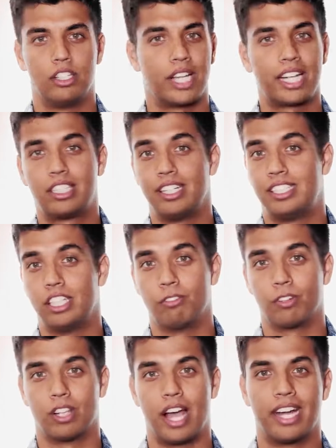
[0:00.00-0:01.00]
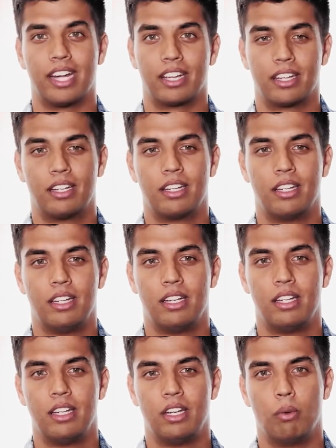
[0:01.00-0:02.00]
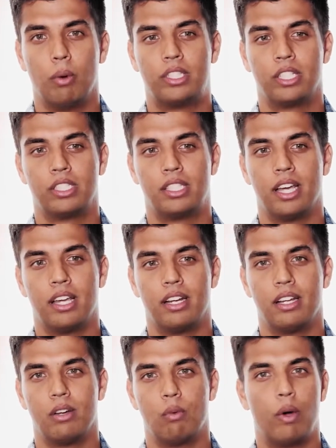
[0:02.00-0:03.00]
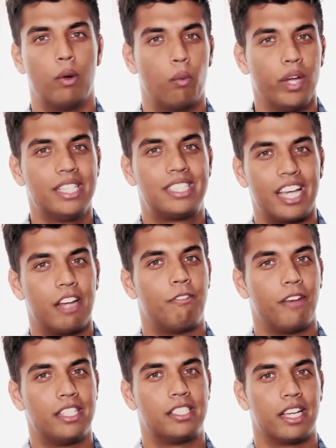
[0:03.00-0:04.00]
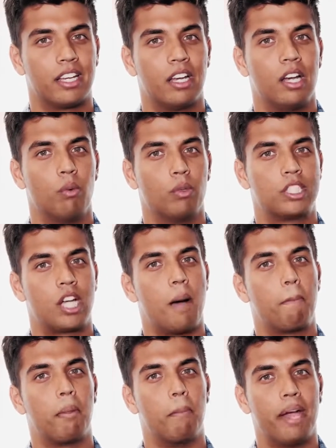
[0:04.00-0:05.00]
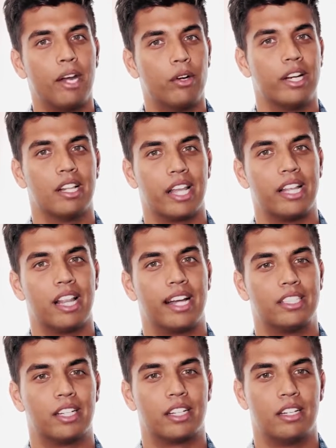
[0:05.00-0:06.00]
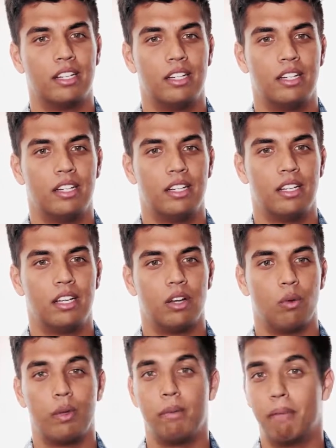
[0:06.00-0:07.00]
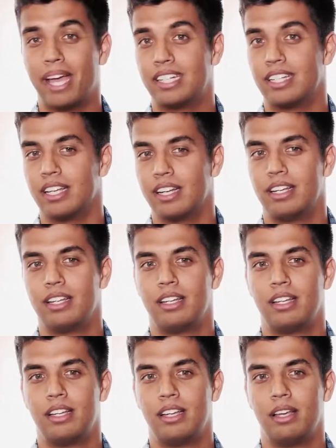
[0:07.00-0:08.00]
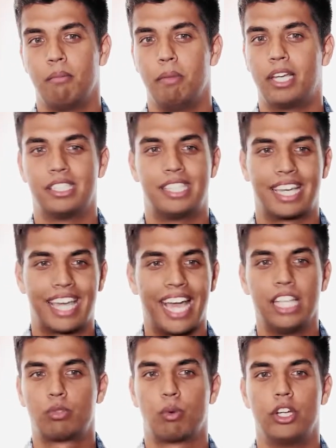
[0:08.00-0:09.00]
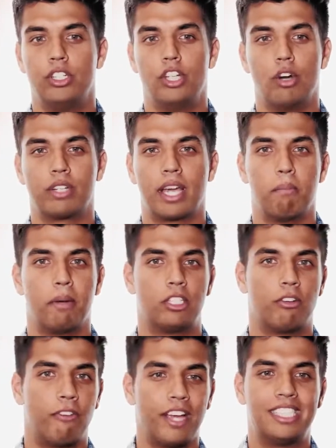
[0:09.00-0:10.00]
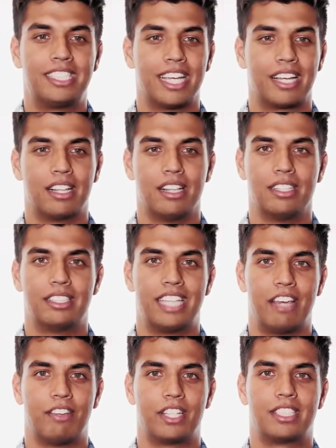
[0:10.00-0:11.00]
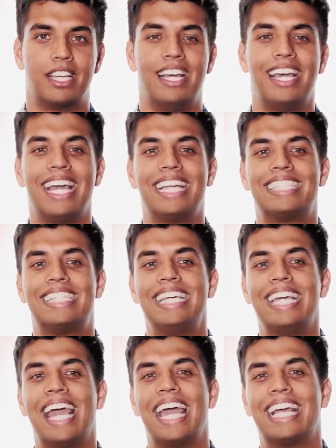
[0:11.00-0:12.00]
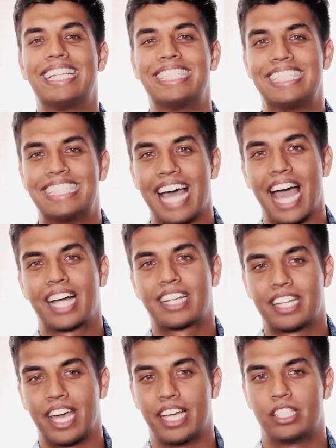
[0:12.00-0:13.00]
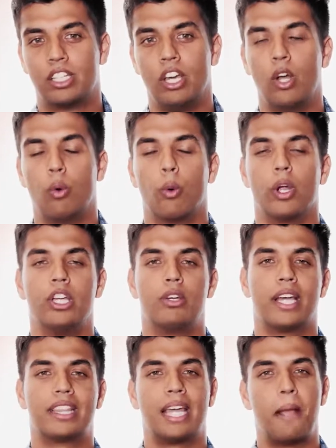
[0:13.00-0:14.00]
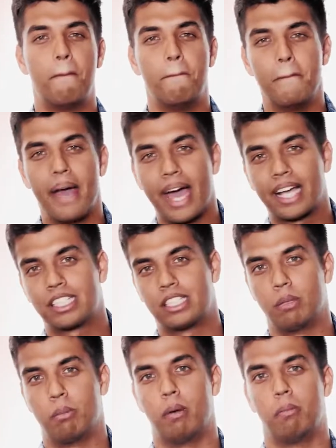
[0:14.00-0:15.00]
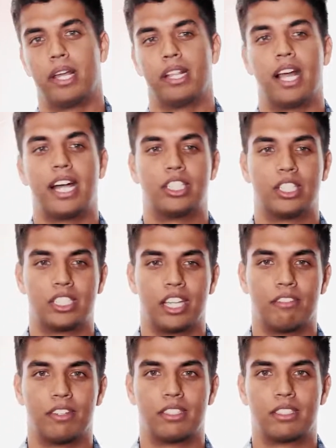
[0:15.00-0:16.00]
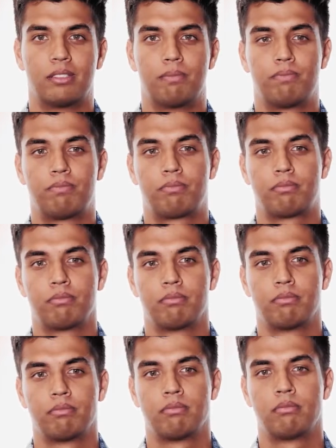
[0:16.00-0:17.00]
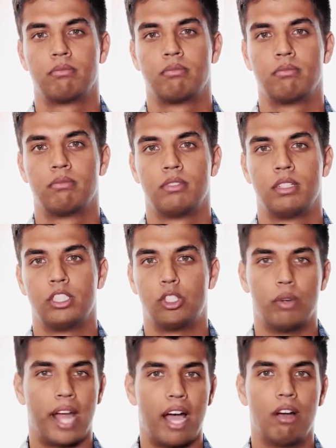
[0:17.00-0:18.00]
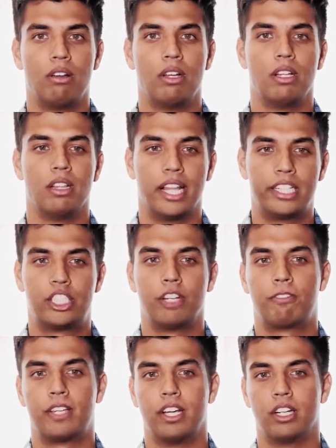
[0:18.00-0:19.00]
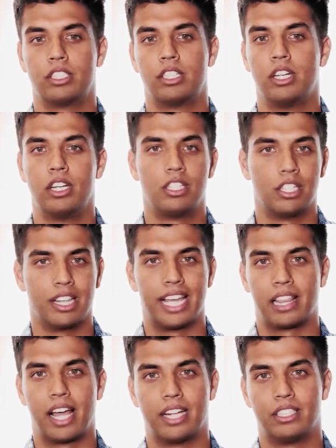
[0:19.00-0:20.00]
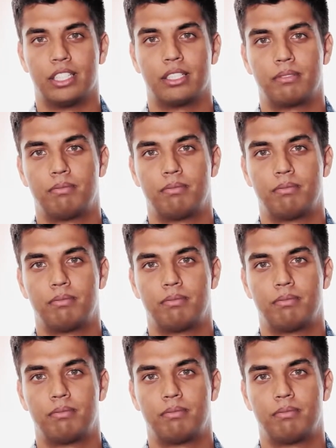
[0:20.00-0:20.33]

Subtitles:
actually a silver lining, which is that when we said FaceSync was complementary to late latching, we meant it. Because the case where you don't get much FaceSync savings is the exact case where you get the maximum late latching savings. So now let's shift gears to late latching.